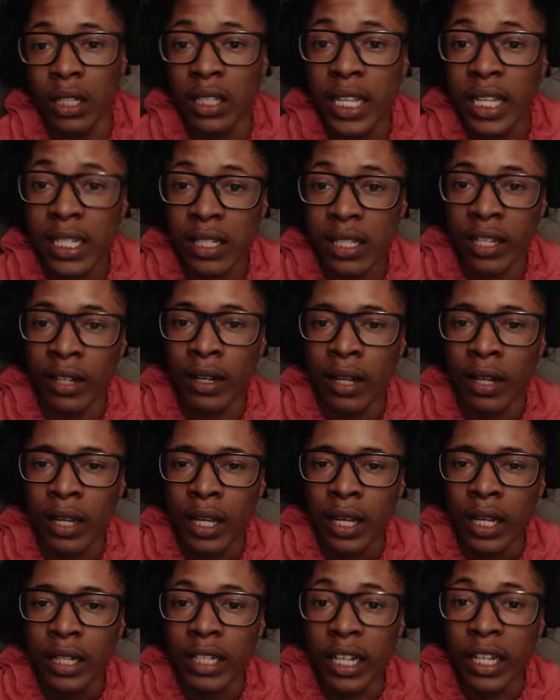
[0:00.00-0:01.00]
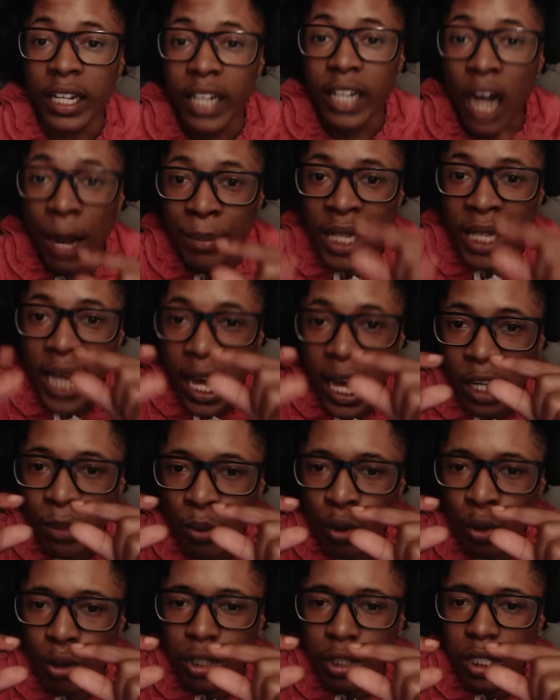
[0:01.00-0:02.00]
Listen, the gummy
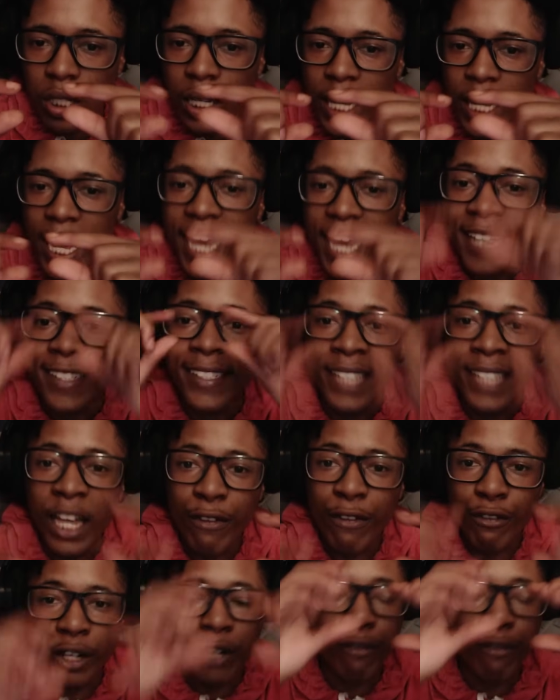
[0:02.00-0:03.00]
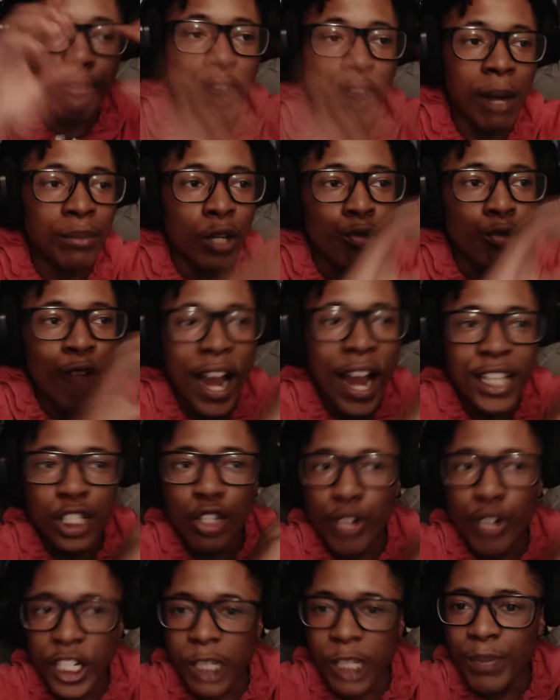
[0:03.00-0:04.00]
edibles is different from the Rice
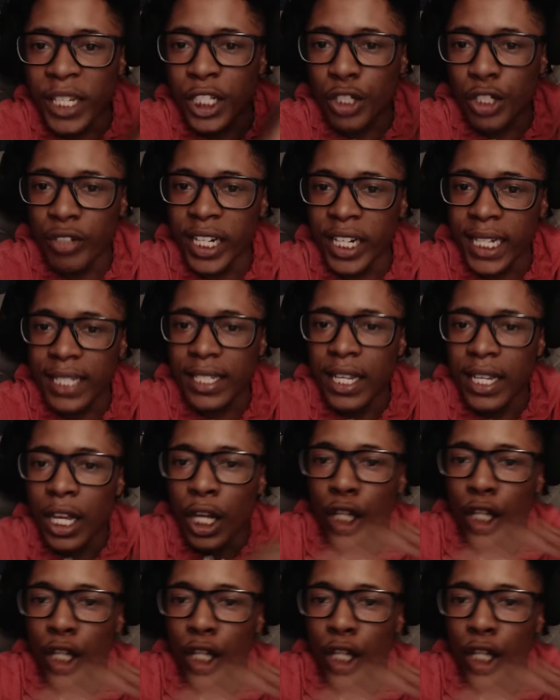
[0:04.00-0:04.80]
Krispie treats,